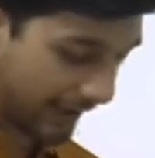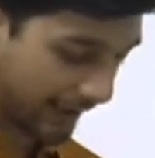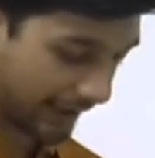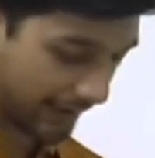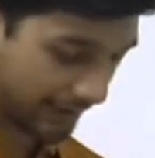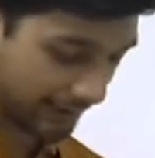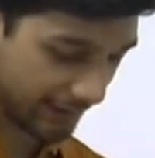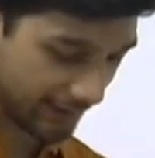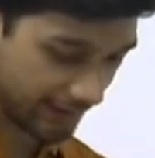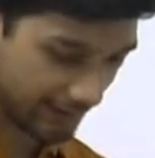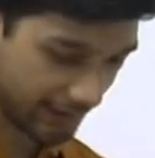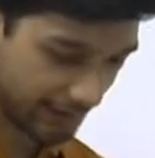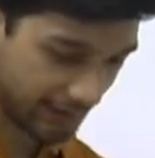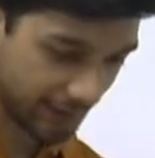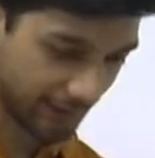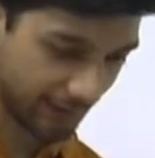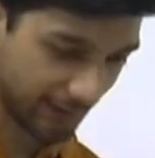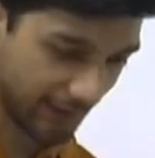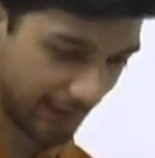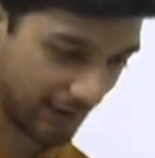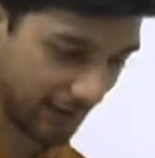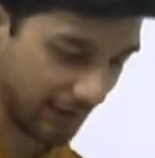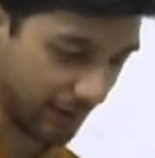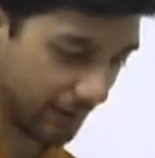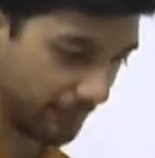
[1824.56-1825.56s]
had
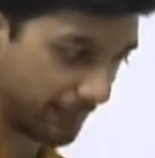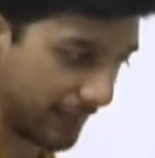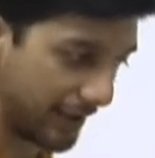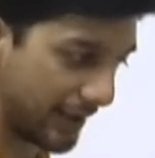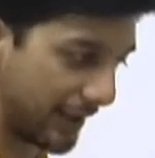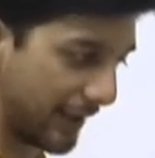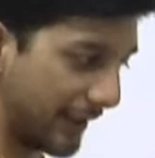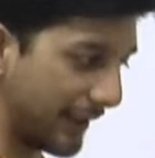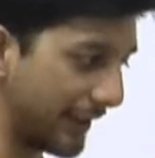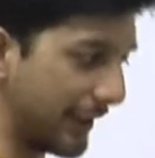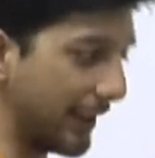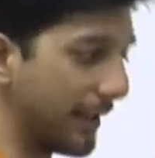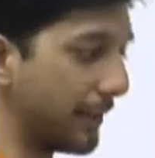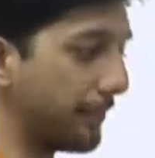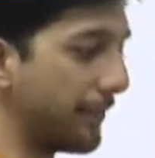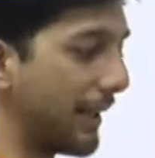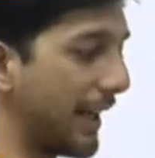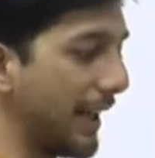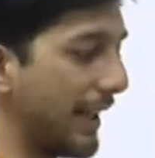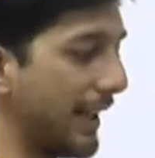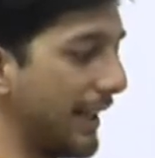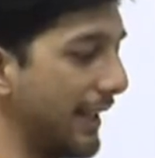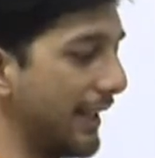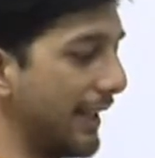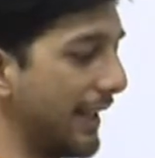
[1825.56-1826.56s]
erstwhile represented
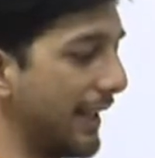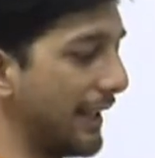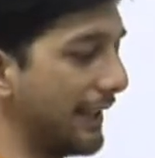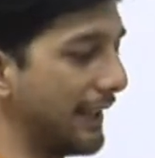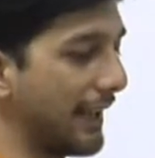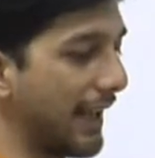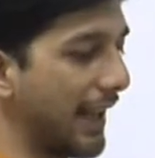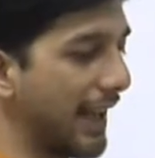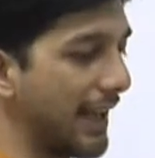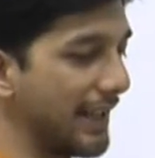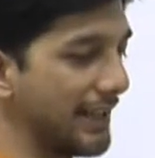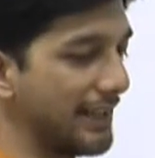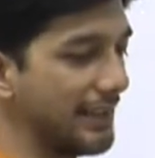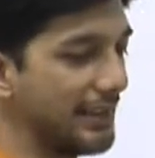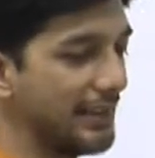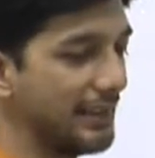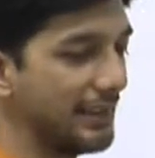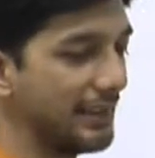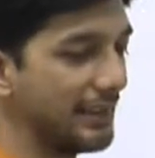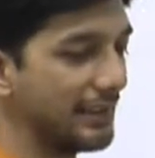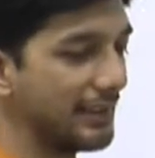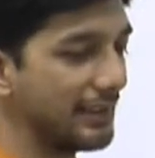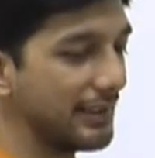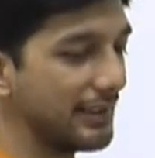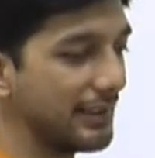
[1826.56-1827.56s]
by an
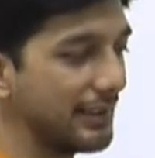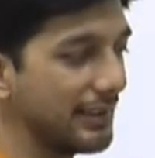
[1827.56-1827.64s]
I